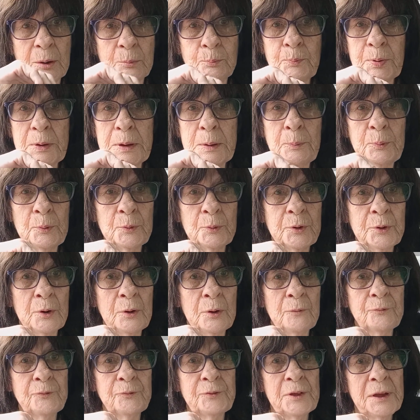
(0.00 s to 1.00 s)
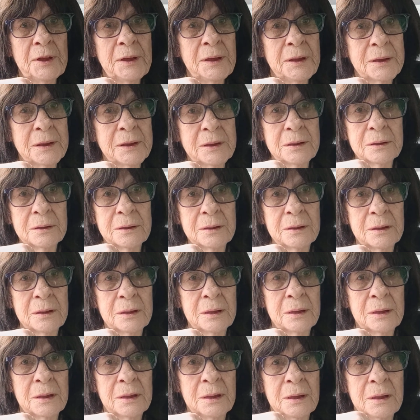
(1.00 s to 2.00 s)
people don't think.
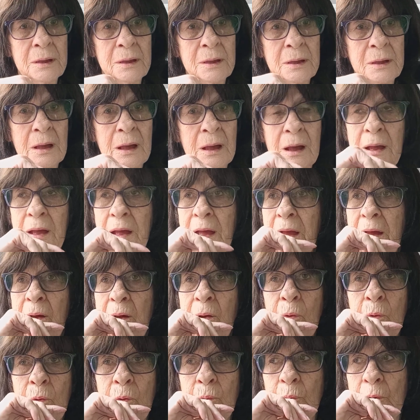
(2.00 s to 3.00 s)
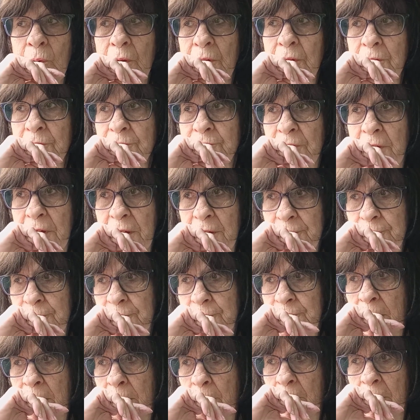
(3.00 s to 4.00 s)
How old was I at the
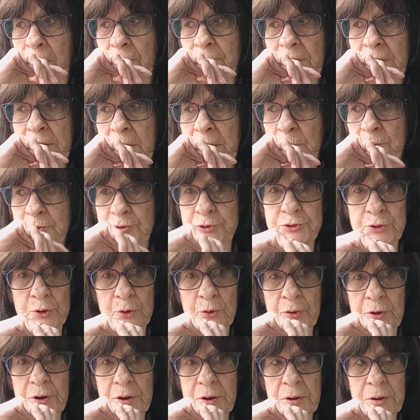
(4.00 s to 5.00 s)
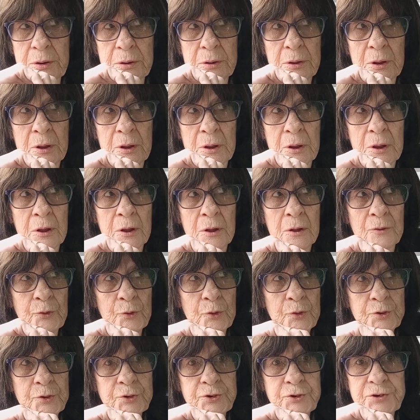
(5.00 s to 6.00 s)
time? I think I was 30,
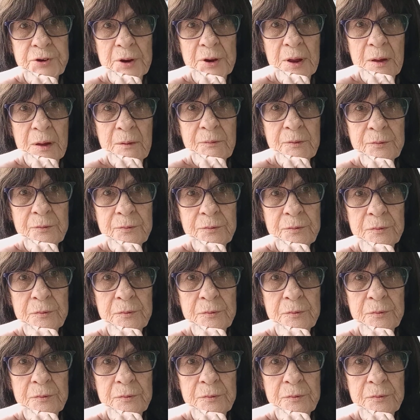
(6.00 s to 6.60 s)
37,